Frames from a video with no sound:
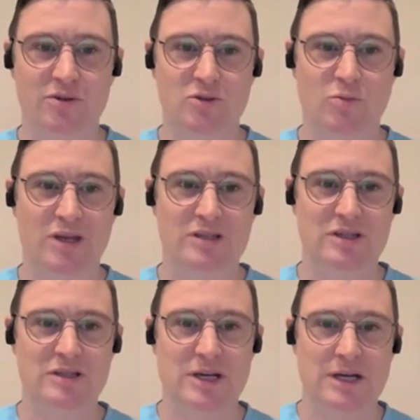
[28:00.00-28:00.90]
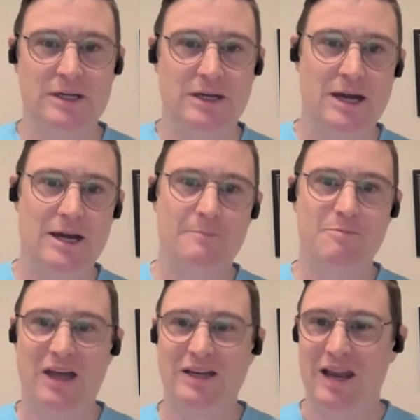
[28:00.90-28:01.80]
those pieces
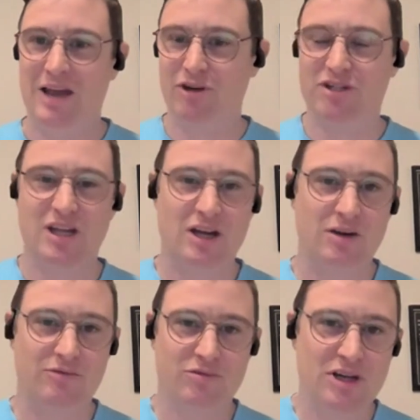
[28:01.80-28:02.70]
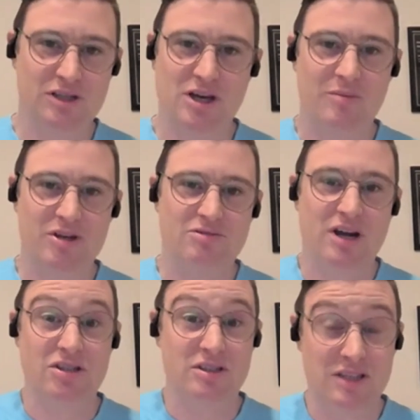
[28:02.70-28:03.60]
and leverage that kind of real-time
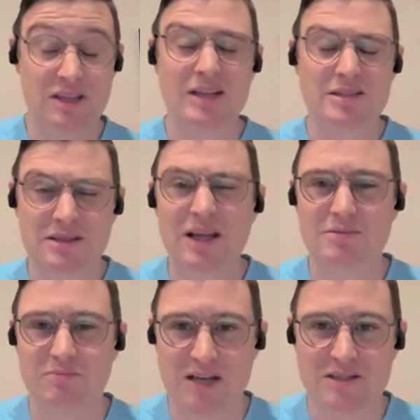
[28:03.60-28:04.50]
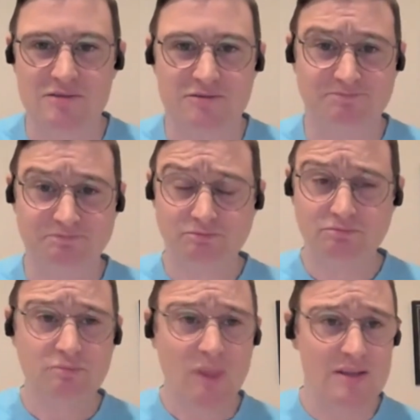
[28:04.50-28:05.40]
interaction. That's massive.
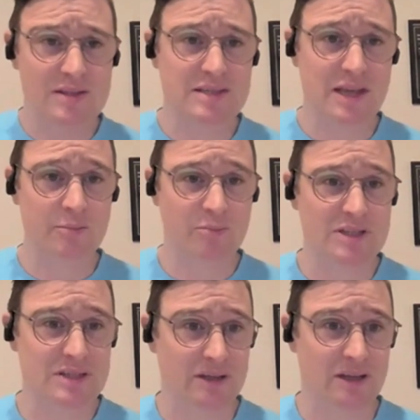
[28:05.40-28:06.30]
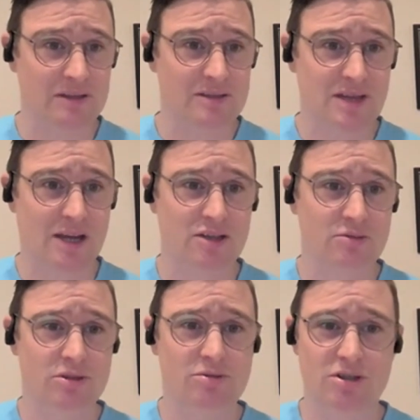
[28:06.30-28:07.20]
It's the second piece, and I think, Dan,
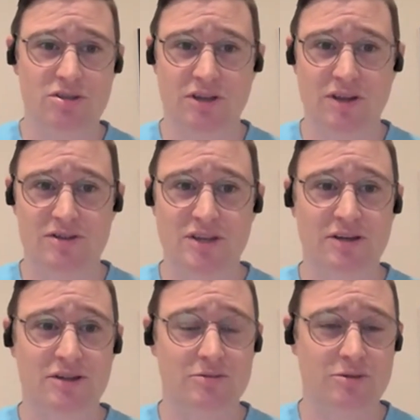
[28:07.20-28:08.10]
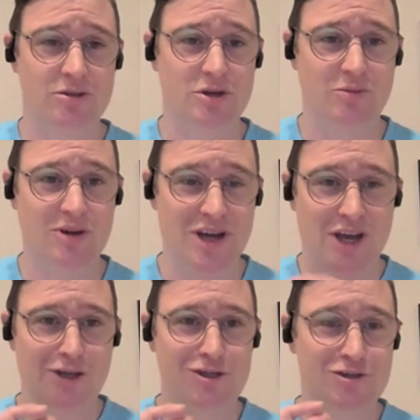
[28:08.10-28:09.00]
you touched on it there a second ago when you talked about
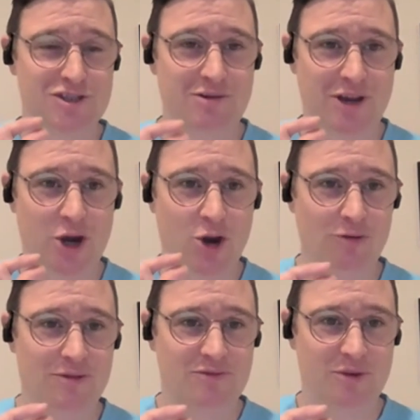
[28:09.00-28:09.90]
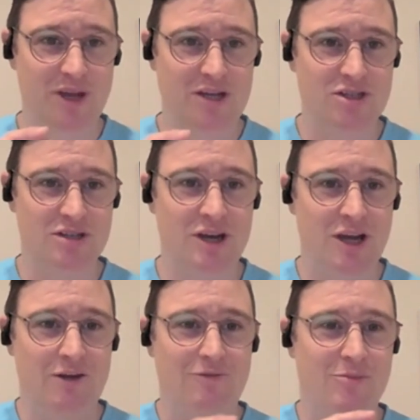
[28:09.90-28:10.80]
just sharing enough information
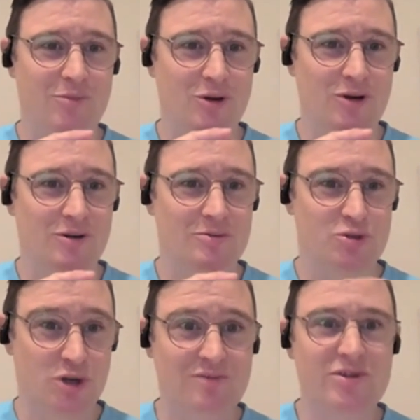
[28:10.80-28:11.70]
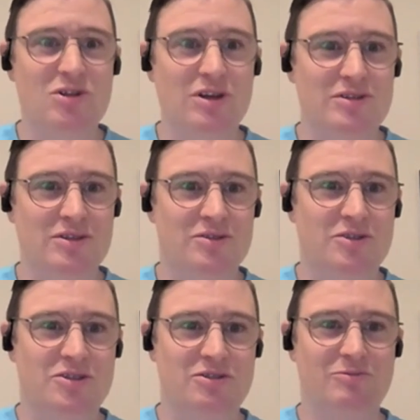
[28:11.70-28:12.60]
from your driver's
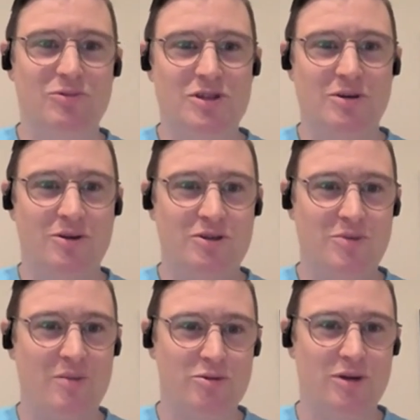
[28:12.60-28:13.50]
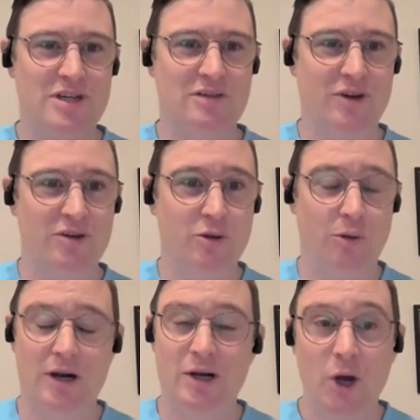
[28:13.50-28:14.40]
license to be able to identify who
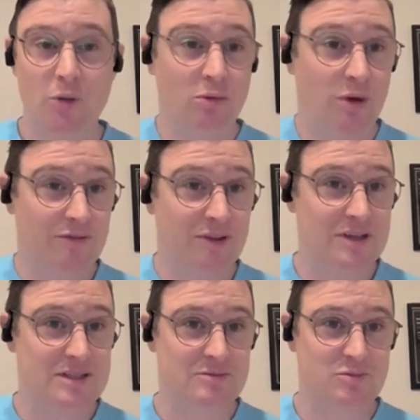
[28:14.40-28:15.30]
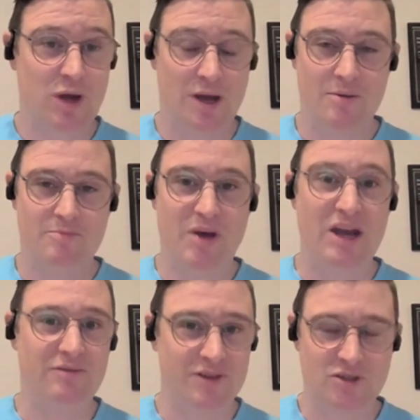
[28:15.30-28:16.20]
you are. Well, one of the
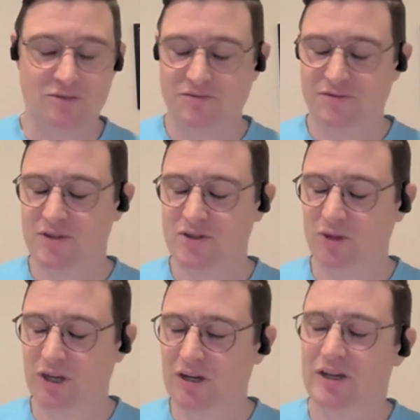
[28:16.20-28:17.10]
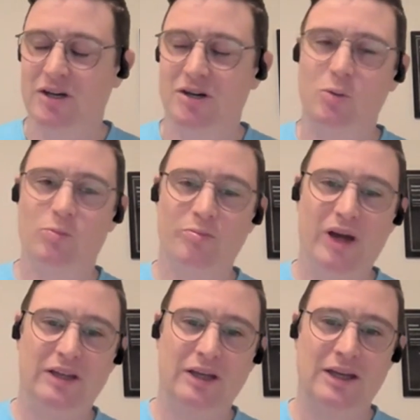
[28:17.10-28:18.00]
benefits of something like open
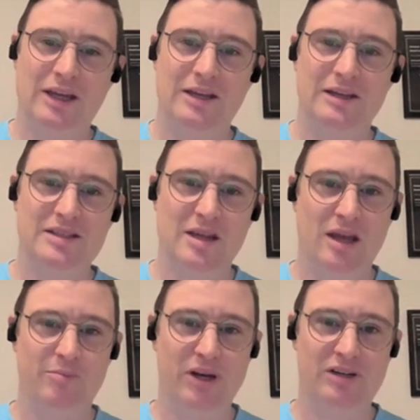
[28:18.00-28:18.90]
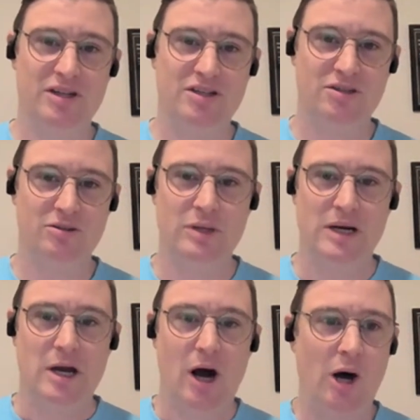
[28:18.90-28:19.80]
banking is the ability to
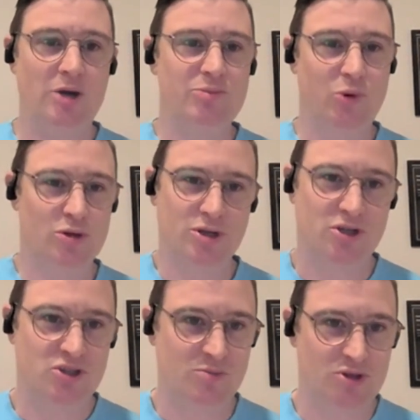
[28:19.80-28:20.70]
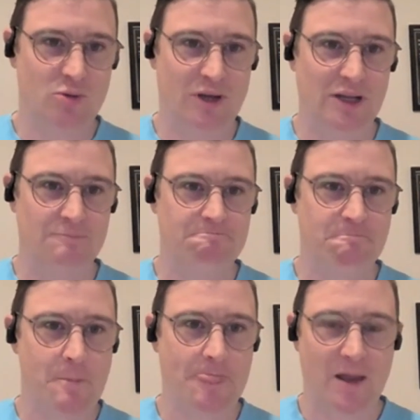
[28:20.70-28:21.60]
onboard customers quickly.
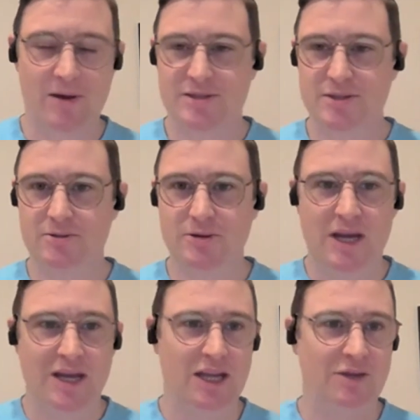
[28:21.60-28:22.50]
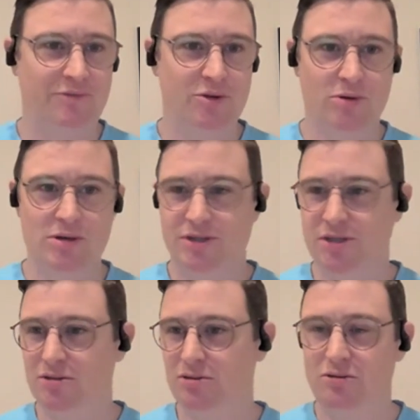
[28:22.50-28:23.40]
All right, so if you were
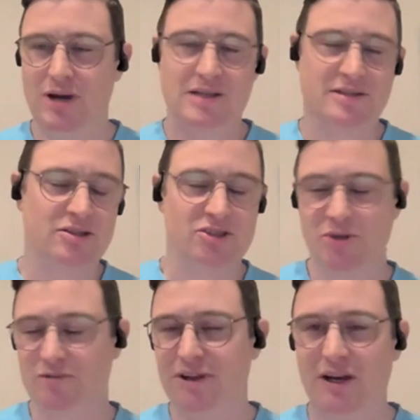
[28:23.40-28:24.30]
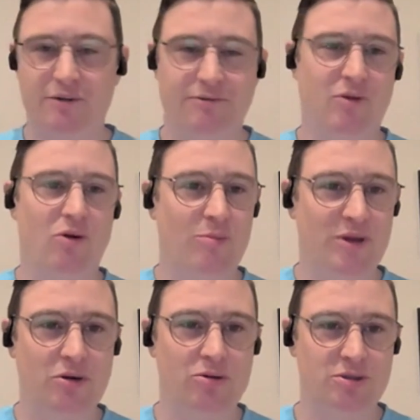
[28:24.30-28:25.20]
to ask a customer to fill in a form
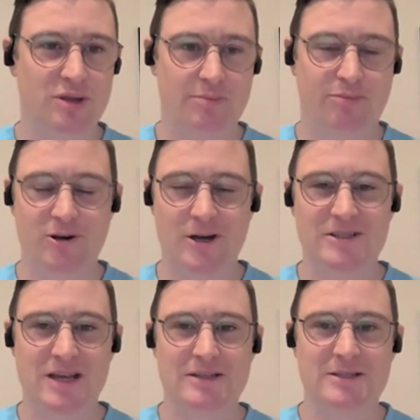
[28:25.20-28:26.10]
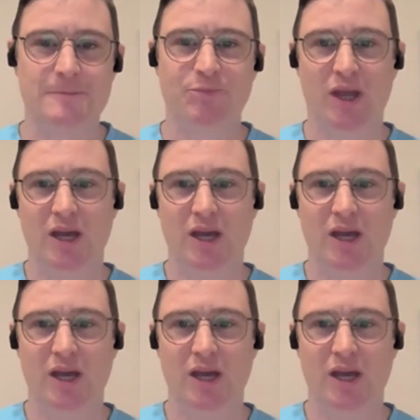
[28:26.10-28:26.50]
and go through that process,